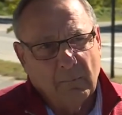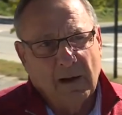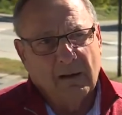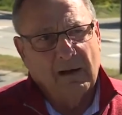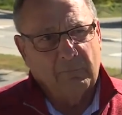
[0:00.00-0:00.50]

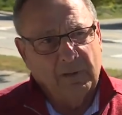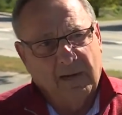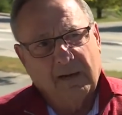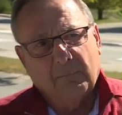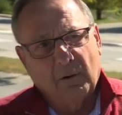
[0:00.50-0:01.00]
my life
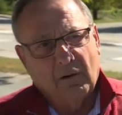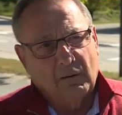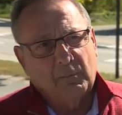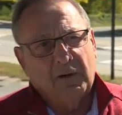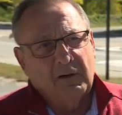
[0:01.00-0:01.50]
became Paul
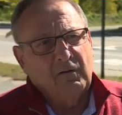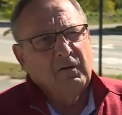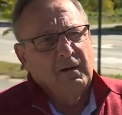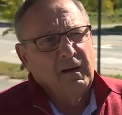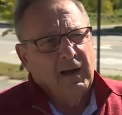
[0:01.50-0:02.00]
LePage
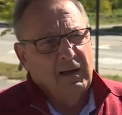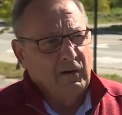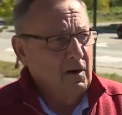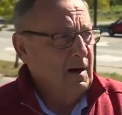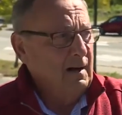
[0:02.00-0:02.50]

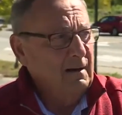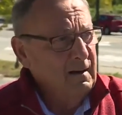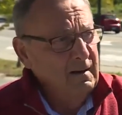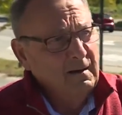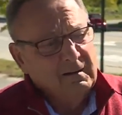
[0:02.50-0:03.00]
and not
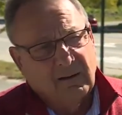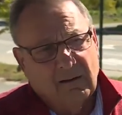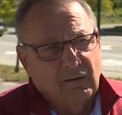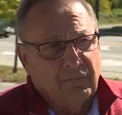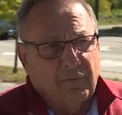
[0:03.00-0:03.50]

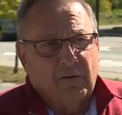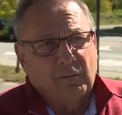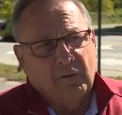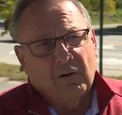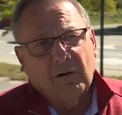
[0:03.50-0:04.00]
that little
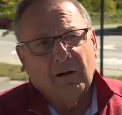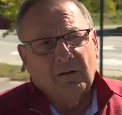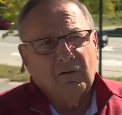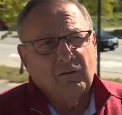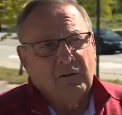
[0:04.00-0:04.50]
Frenchman on
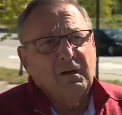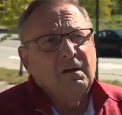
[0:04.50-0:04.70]
Lincoln Street.